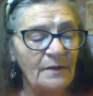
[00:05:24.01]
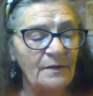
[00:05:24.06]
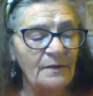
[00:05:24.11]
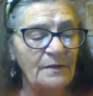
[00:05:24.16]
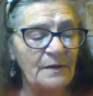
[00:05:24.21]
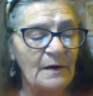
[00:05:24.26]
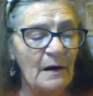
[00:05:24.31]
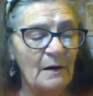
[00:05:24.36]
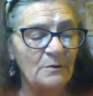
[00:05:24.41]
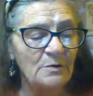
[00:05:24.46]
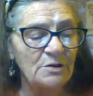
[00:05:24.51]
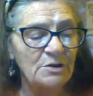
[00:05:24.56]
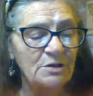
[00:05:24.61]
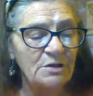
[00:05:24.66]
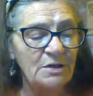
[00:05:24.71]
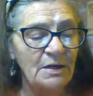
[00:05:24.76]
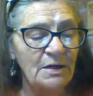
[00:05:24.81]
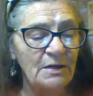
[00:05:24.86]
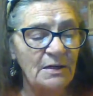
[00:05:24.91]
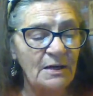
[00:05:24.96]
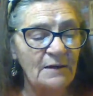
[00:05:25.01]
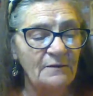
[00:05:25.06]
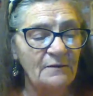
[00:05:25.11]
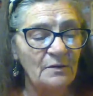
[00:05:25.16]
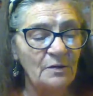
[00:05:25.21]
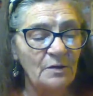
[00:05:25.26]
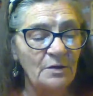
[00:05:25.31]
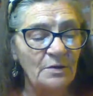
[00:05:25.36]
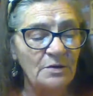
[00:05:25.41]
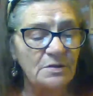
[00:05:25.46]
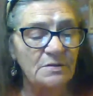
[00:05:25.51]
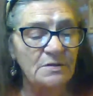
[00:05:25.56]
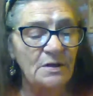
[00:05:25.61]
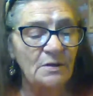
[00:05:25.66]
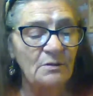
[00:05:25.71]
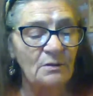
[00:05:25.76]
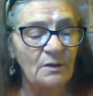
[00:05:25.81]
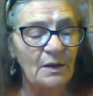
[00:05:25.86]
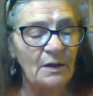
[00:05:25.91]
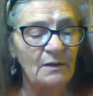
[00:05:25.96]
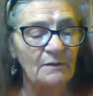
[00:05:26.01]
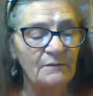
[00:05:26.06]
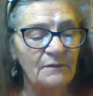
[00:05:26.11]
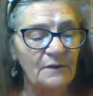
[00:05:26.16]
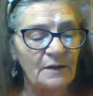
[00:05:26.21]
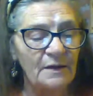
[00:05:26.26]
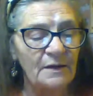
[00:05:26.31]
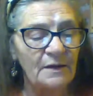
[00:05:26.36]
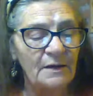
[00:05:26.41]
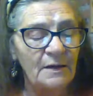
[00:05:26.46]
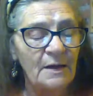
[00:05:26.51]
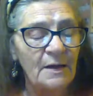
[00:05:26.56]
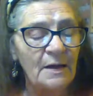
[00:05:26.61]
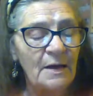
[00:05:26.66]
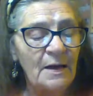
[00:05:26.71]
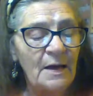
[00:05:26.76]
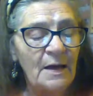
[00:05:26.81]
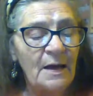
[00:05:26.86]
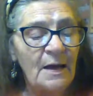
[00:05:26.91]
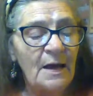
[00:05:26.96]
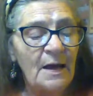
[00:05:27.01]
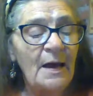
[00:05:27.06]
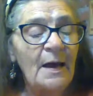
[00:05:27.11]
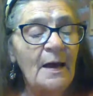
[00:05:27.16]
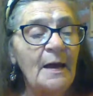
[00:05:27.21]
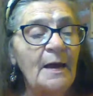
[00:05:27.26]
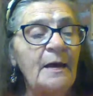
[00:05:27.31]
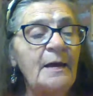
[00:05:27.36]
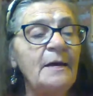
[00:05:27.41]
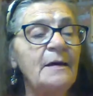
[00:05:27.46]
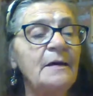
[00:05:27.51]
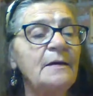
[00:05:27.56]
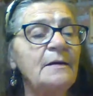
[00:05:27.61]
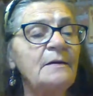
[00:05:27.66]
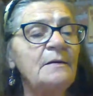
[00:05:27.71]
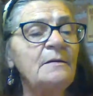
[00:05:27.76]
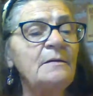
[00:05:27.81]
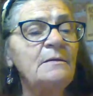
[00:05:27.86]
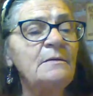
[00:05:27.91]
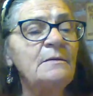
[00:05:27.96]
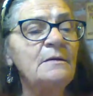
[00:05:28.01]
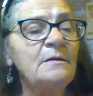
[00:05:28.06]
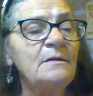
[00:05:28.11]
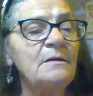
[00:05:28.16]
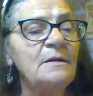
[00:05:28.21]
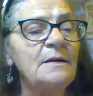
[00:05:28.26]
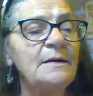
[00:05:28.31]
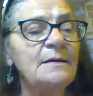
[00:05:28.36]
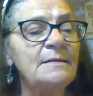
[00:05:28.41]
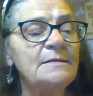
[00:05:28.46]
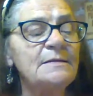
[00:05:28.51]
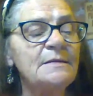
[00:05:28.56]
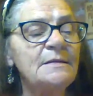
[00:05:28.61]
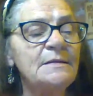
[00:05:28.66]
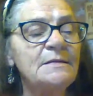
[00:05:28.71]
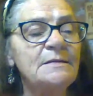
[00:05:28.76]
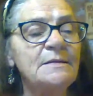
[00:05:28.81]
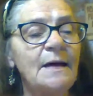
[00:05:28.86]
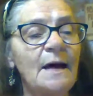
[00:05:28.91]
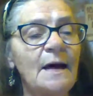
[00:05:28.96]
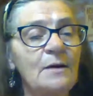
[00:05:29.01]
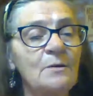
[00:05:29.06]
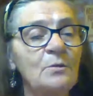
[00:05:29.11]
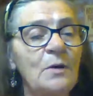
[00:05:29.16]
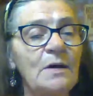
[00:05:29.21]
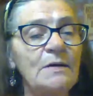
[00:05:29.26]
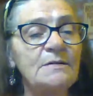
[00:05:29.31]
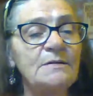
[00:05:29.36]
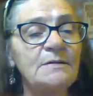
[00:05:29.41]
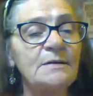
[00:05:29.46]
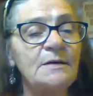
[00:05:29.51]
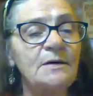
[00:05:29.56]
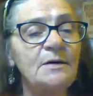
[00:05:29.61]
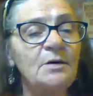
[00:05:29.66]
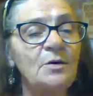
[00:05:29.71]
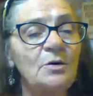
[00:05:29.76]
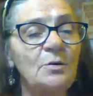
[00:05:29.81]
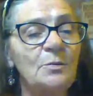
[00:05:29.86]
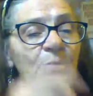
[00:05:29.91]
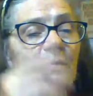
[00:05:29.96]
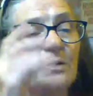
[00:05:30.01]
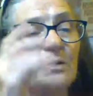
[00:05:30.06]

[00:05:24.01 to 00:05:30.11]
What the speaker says: thought she had never looked so lovely. Anne, glancing sideways at Gilbert